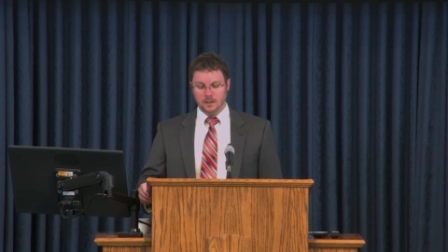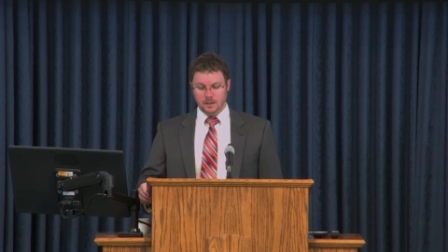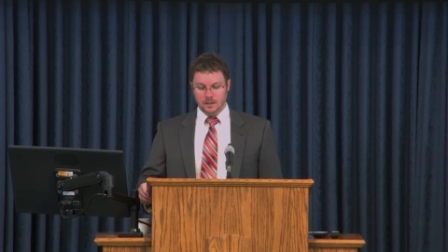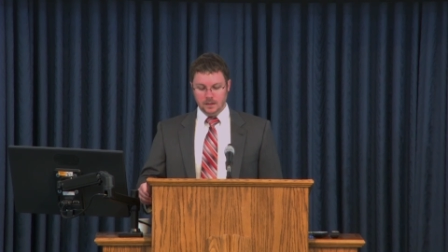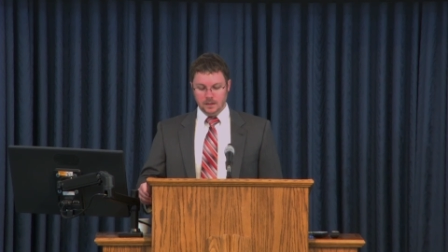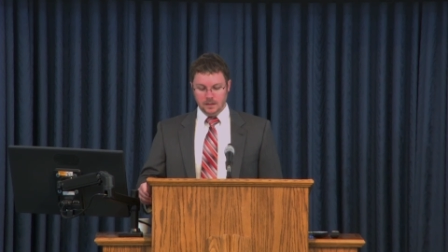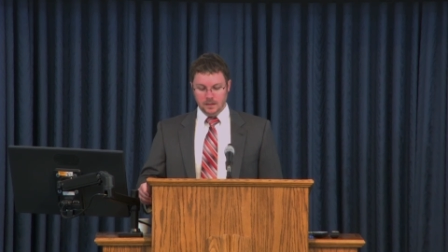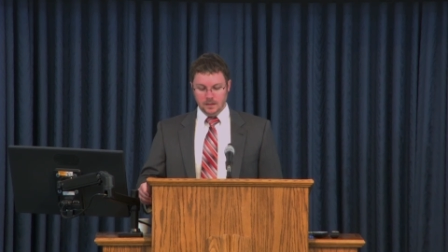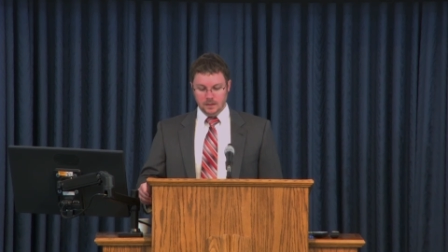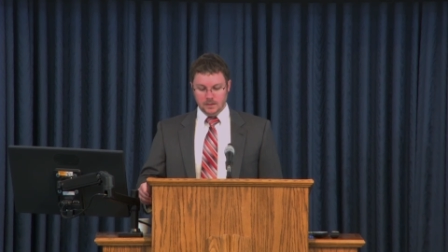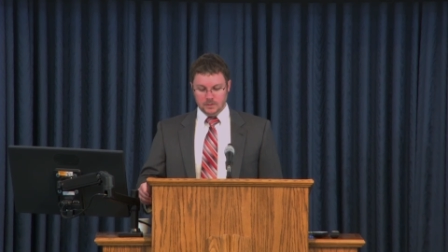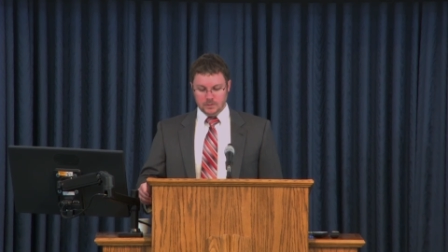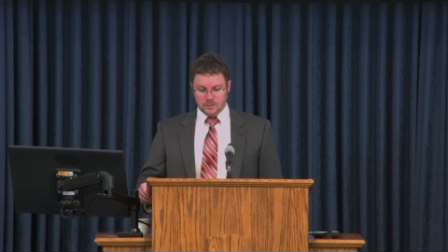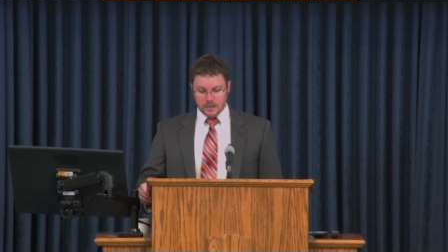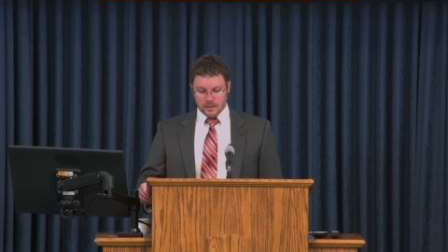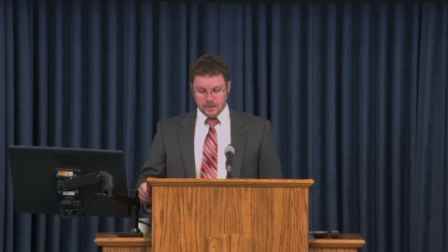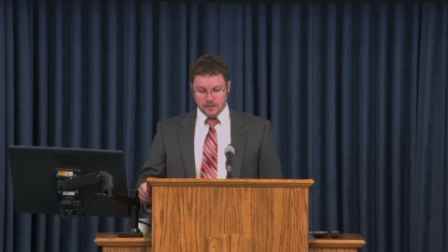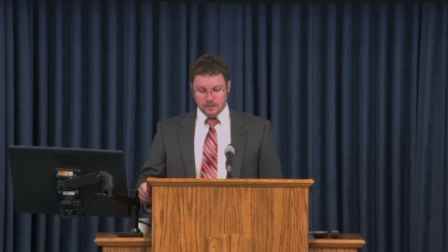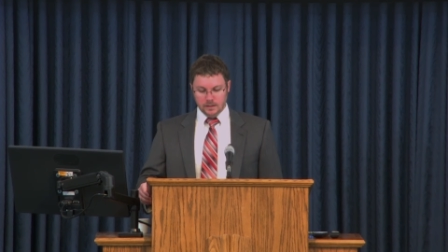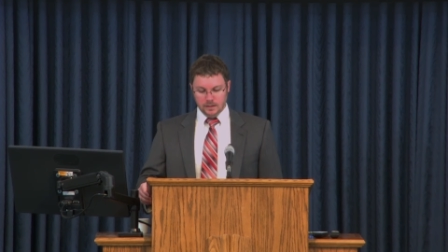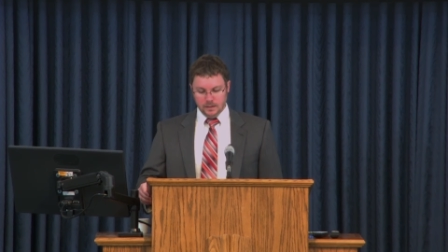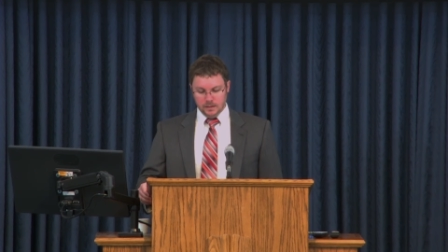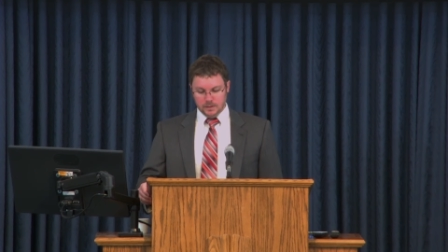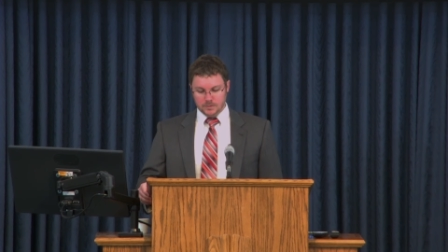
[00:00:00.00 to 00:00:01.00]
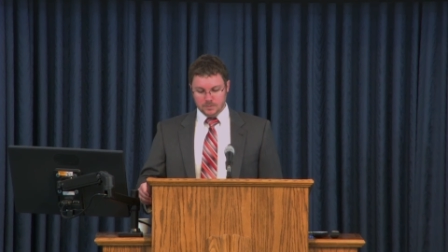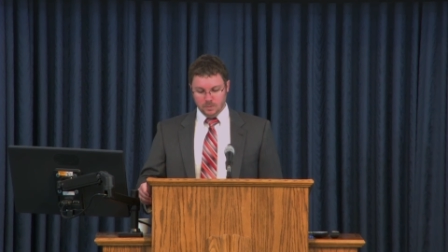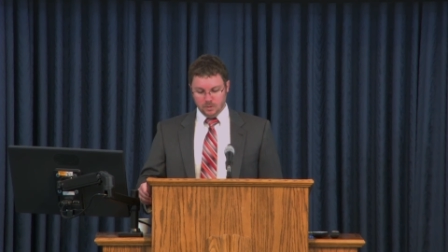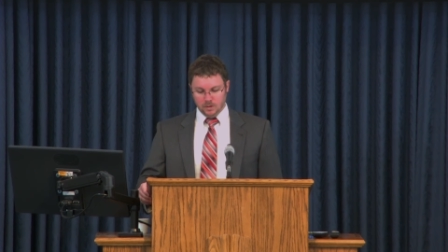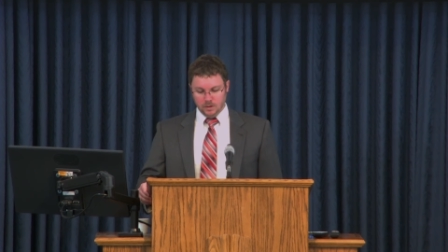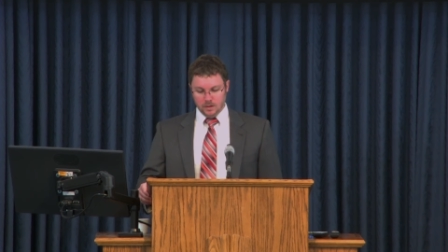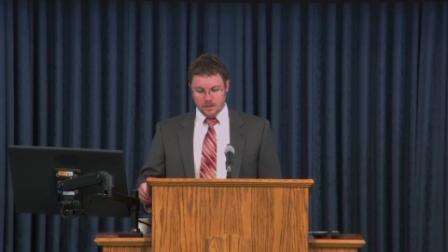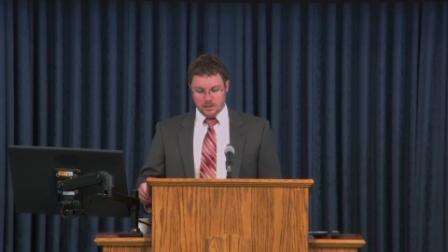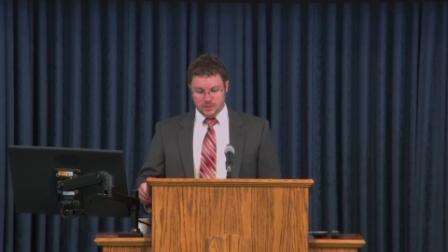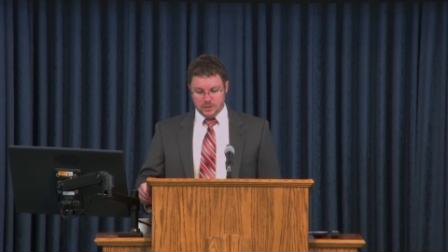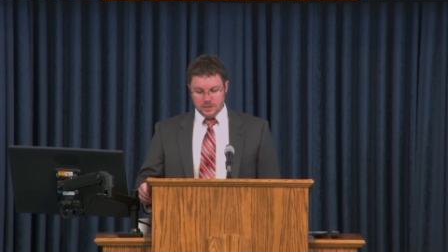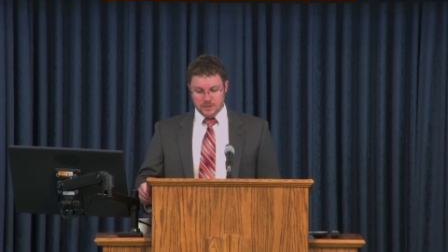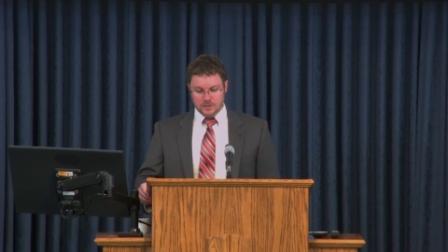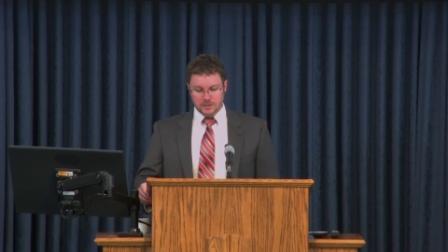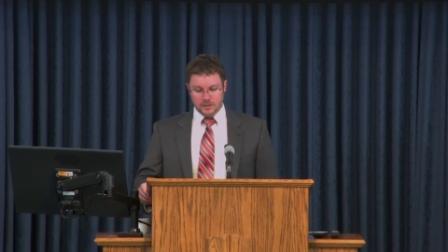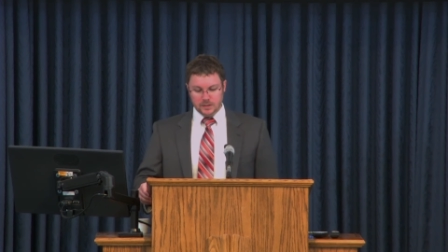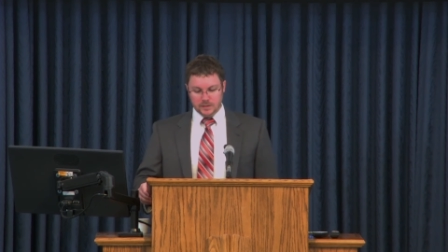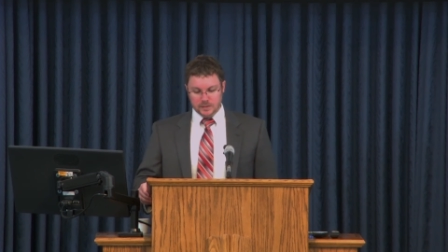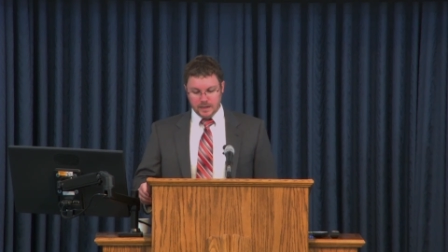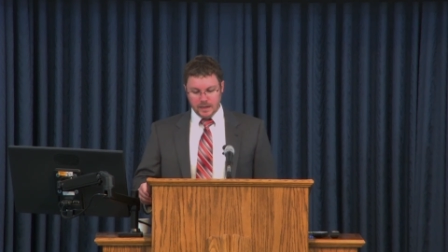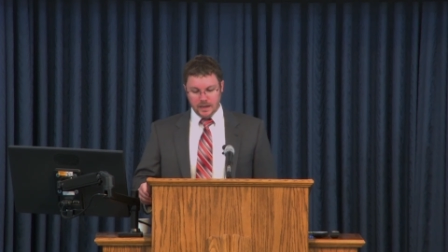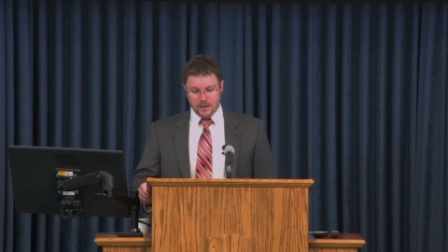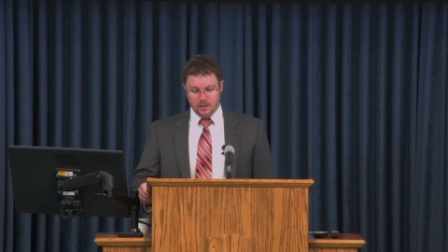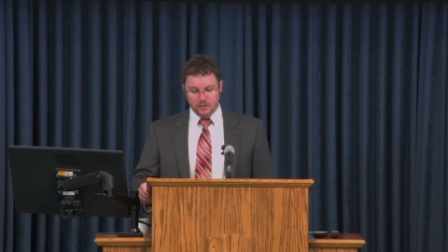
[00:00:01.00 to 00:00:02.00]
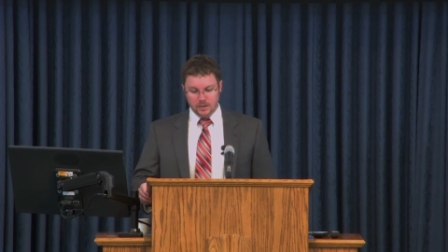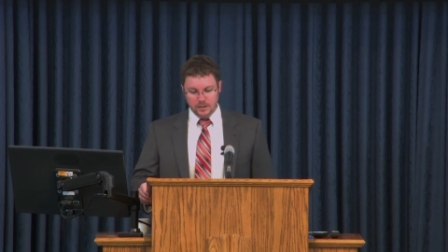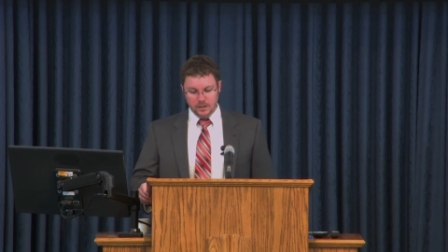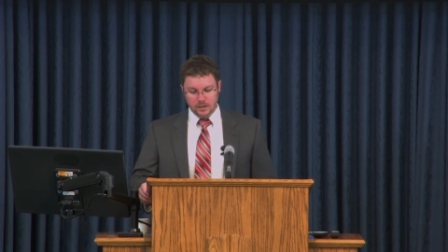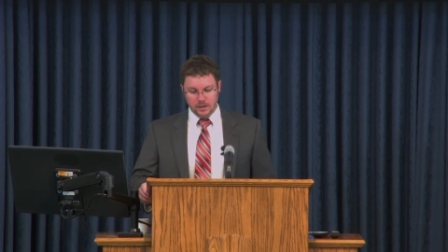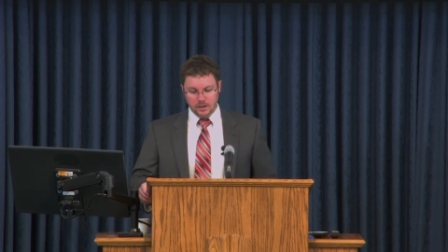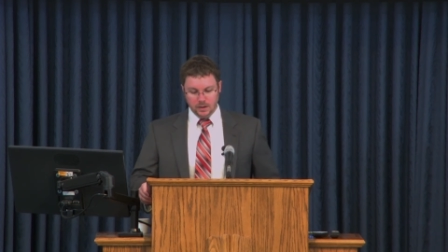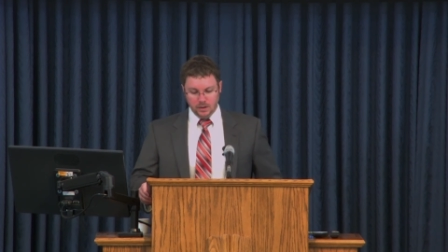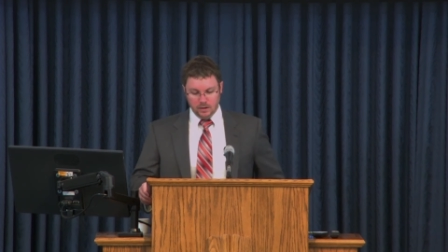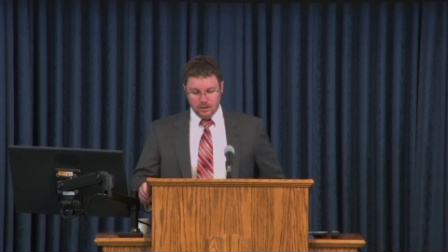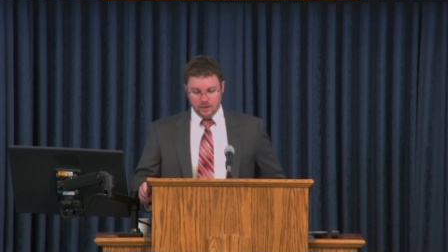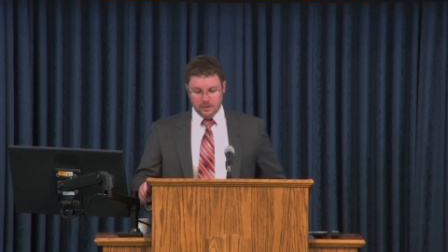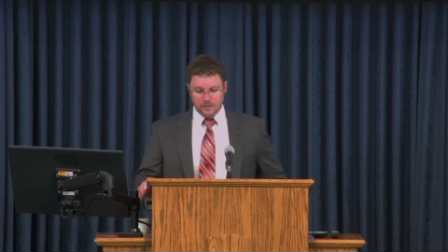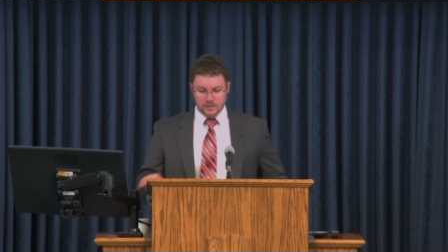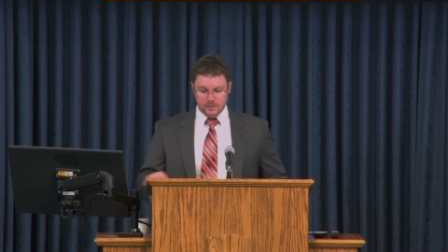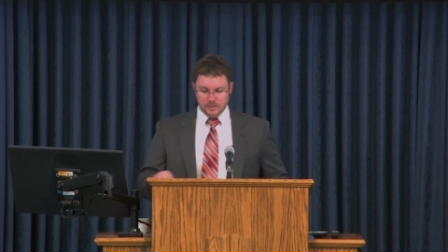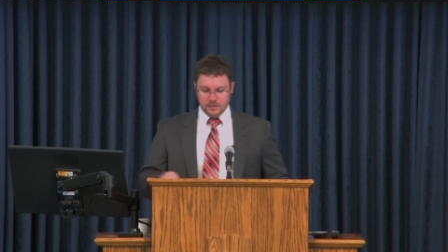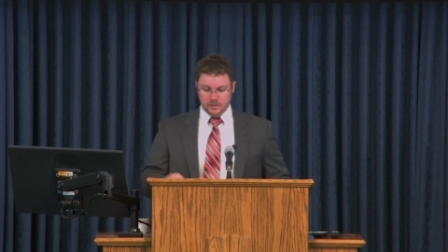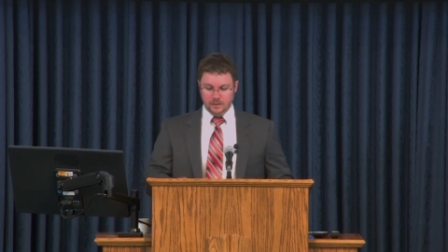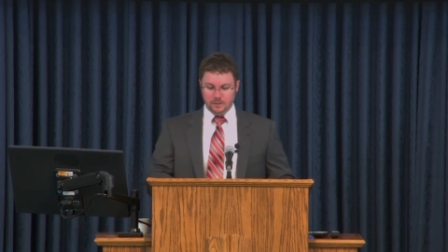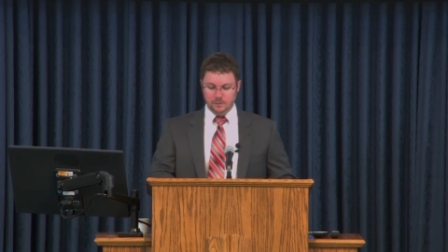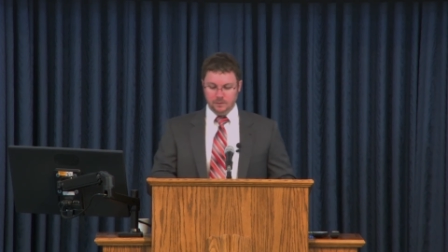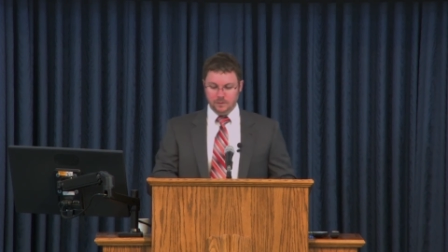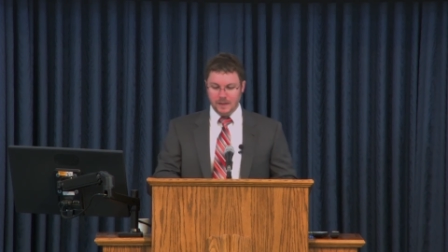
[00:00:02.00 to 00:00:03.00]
Secondly, this morning, Jesus counted the cost of